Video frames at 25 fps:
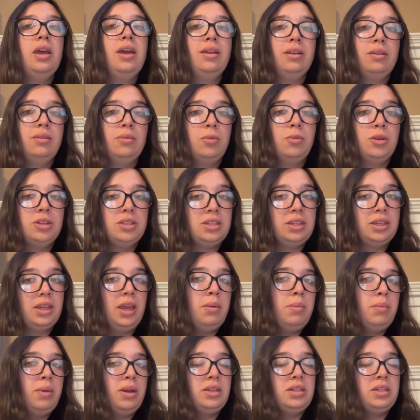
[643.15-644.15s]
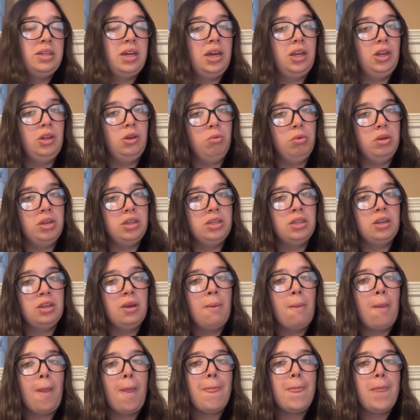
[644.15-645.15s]
And once again, my title was
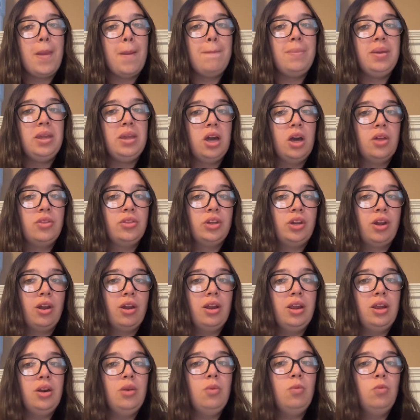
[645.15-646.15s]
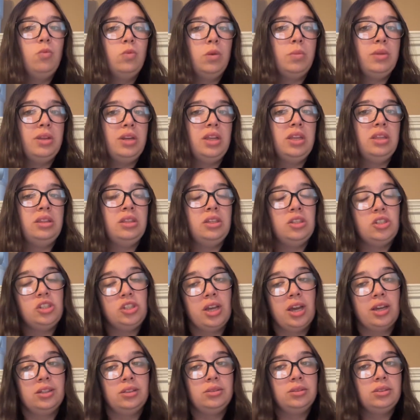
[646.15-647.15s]
Beyond the Curtain, Women in the
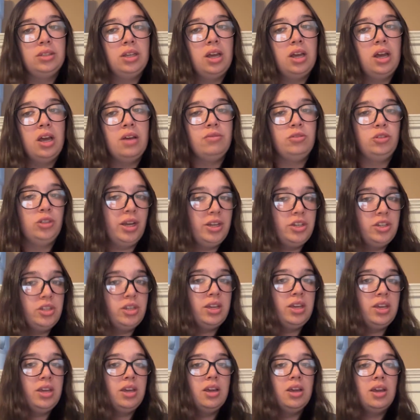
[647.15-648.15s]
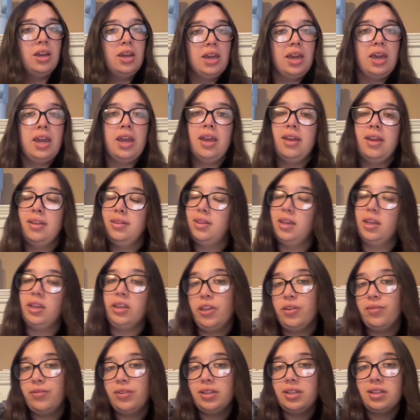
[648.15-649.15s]
Shadows of Tragedy. And thank
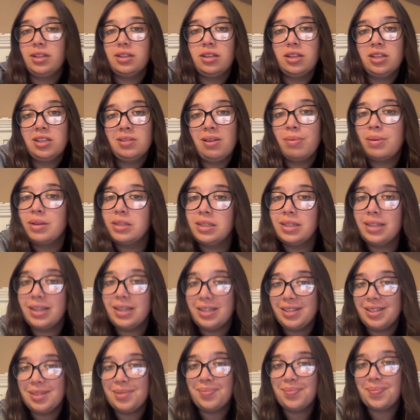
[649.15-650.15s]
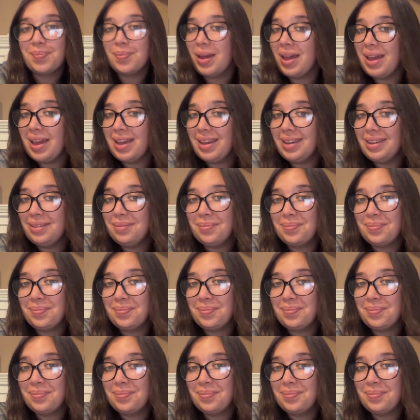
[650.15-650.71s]
you for listening to my presentation. Bye.